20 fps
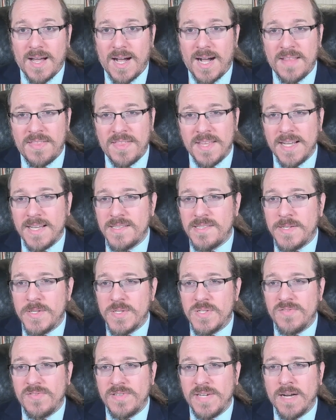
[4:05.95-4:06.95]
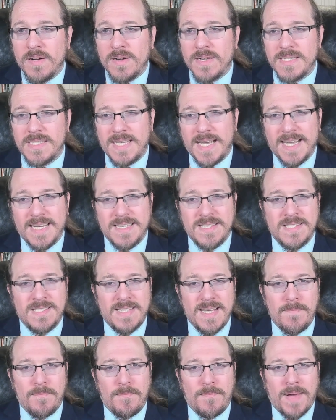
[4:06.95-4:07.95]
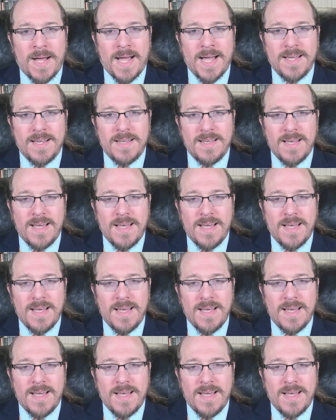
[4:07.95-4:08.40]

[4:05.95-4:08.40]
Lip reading: I think it's useful here to take a step back